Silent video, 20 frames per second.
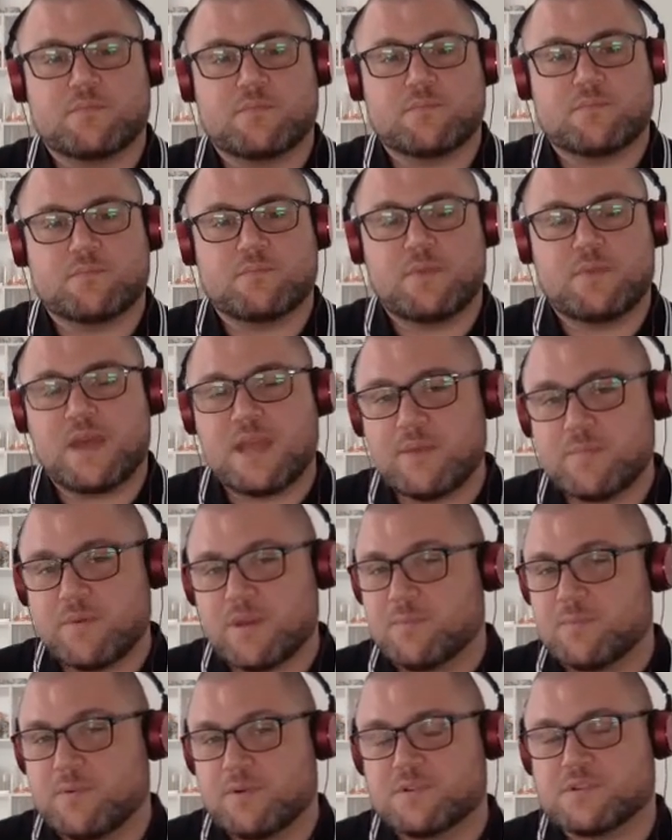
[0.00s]
maybe
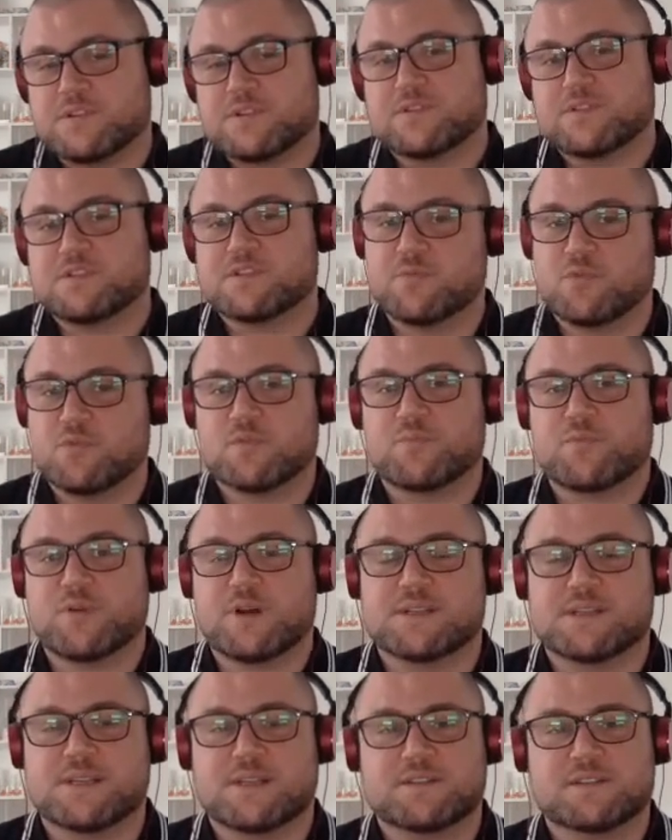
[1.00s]
it puts the smaller
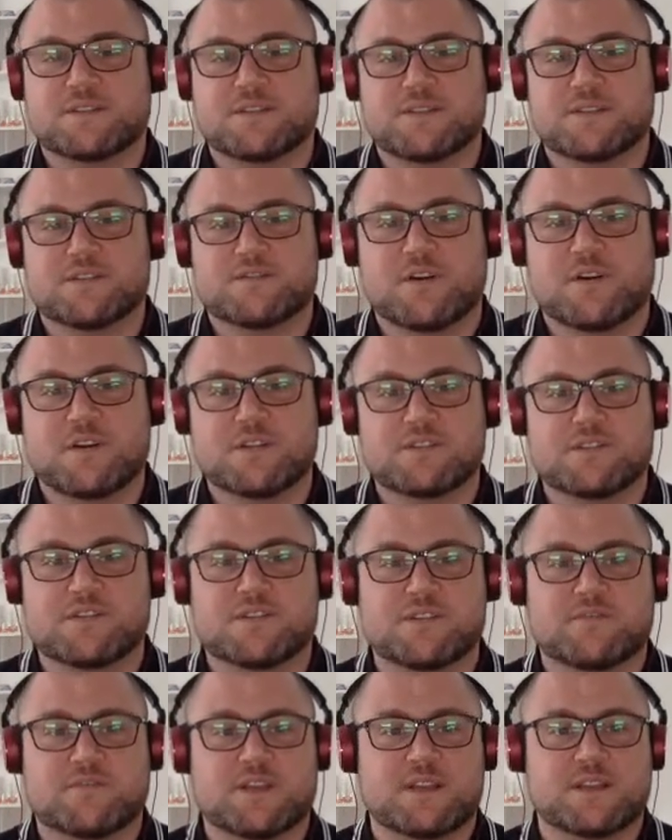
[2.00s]
press at the
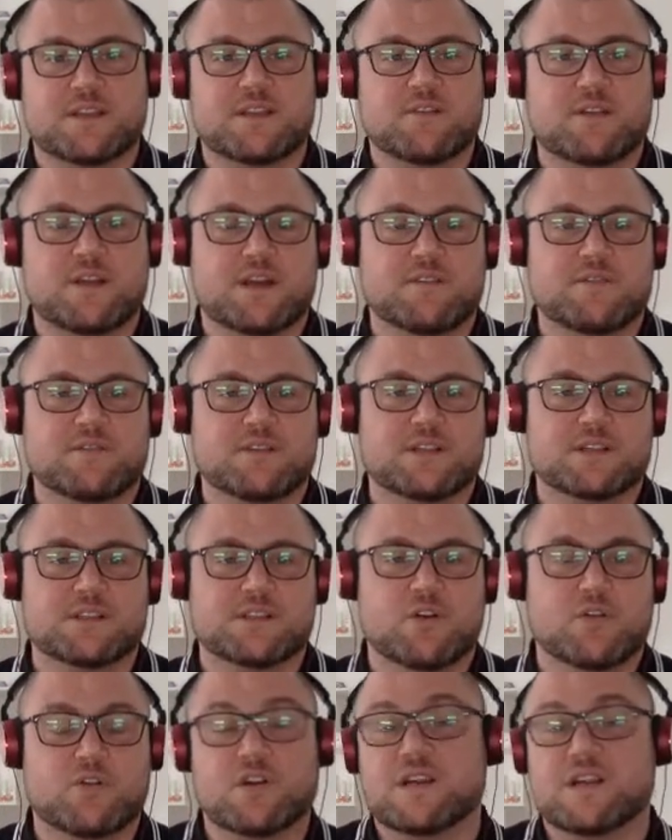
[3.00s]
disadvantage if they don't have as
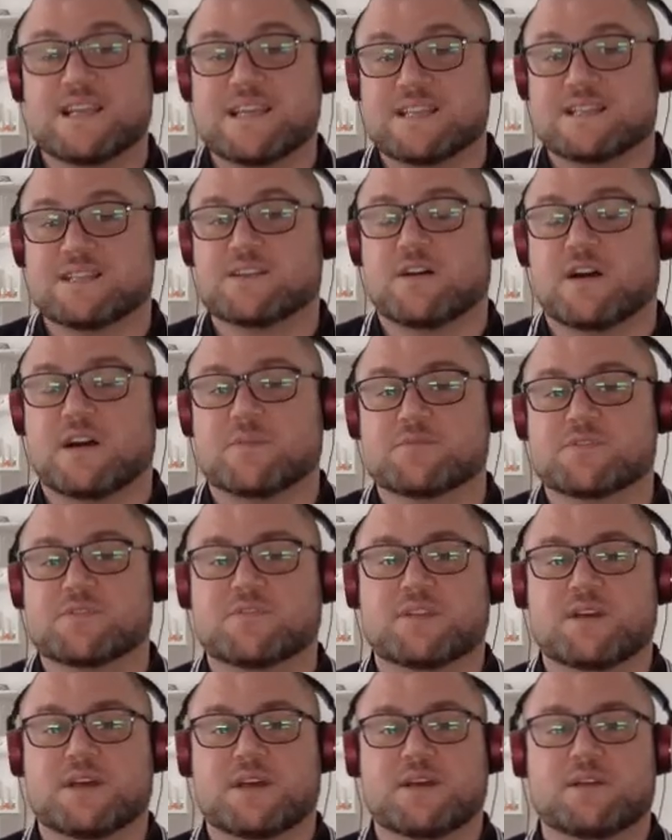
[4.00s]
long lead times,
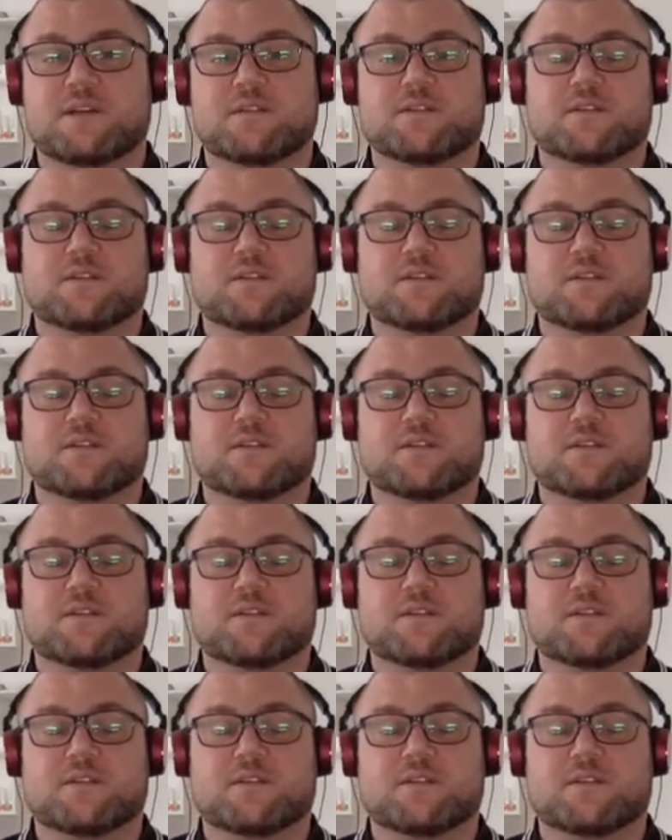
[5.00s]
if they're